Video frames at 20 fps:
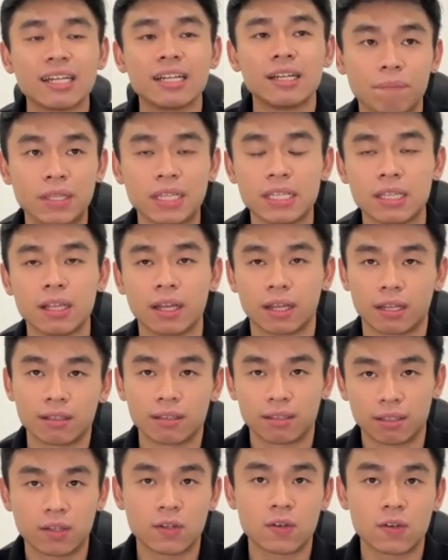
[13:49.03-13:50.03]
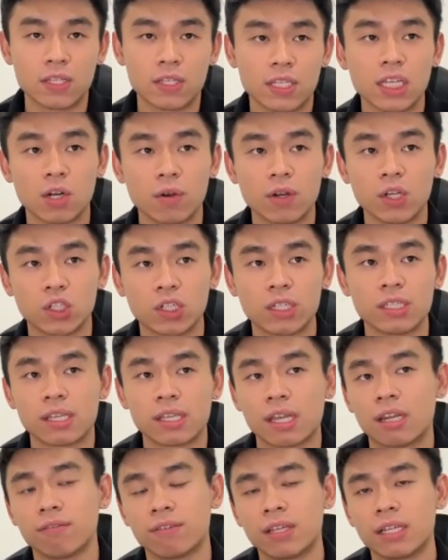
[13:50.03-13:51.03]
these like consideration
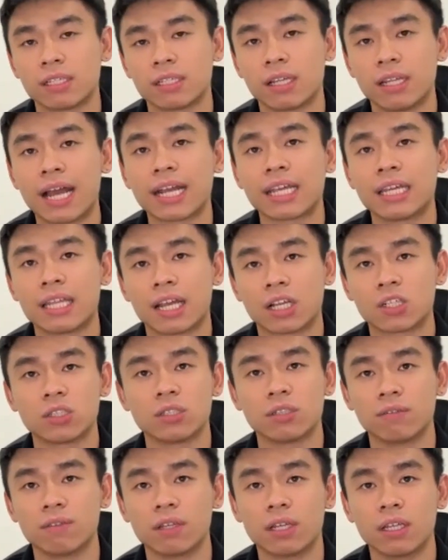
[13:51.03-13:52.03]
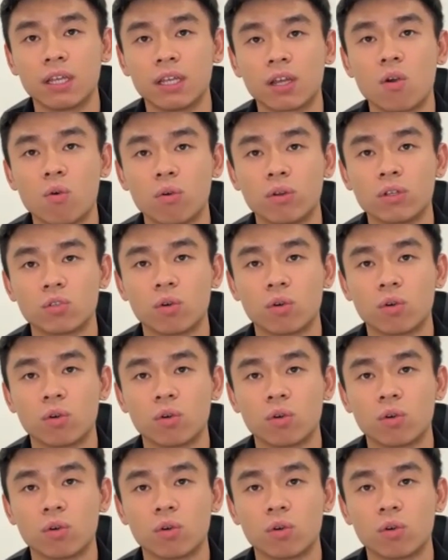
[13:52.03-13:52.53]
side of things, like the architecture of the code.